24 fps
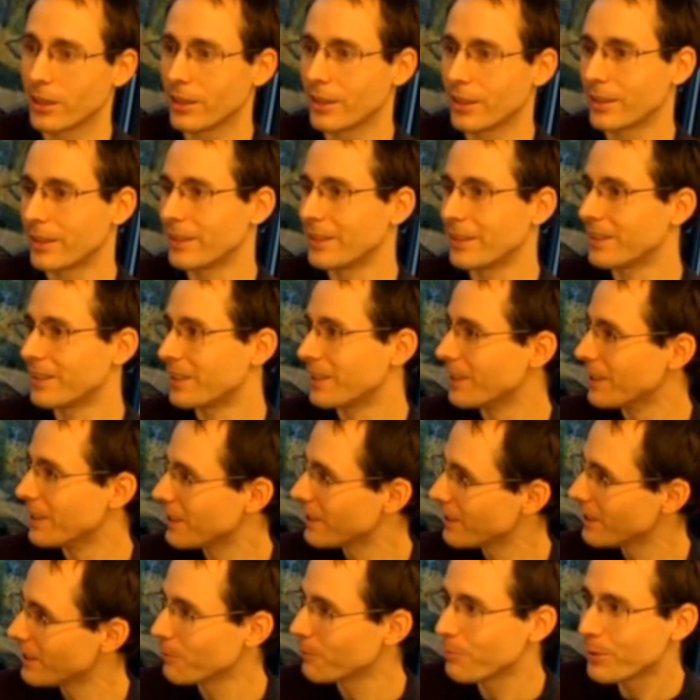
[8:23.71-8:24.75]
geeky
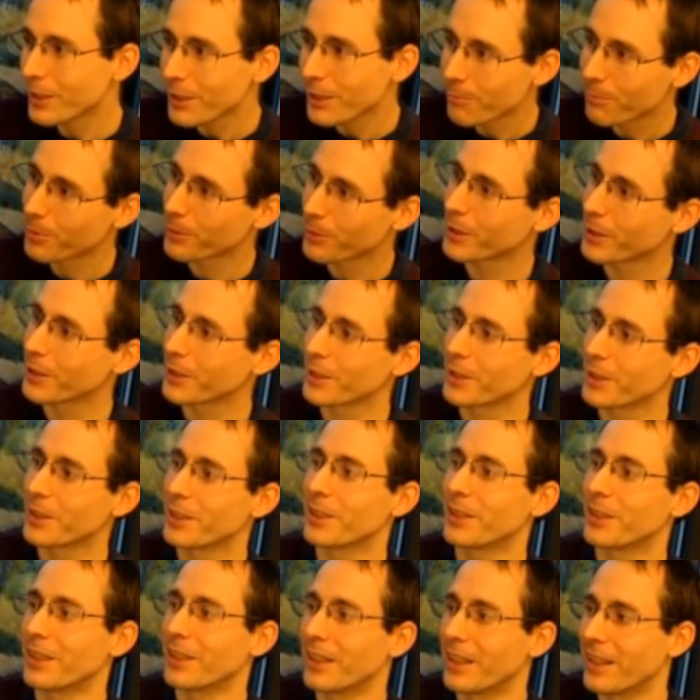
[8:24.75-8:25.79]
people,
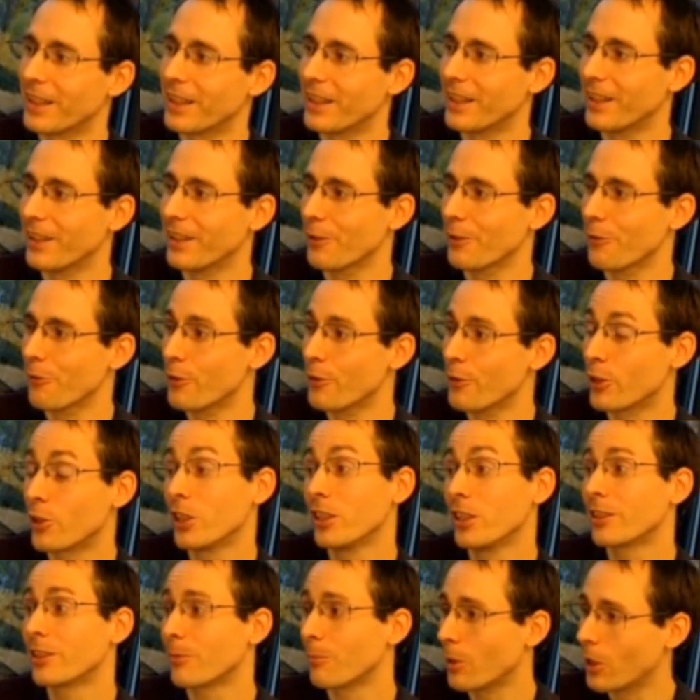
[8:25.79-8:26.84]
very
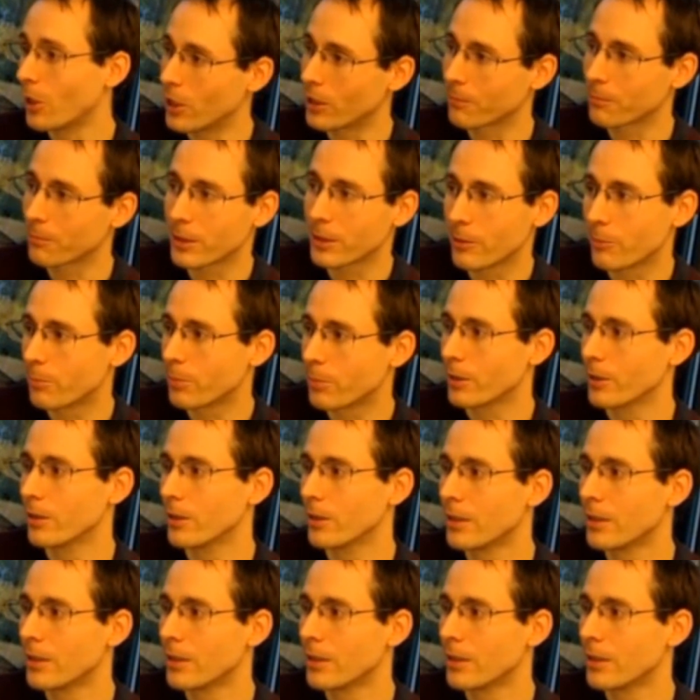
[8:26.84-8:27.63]
smart people.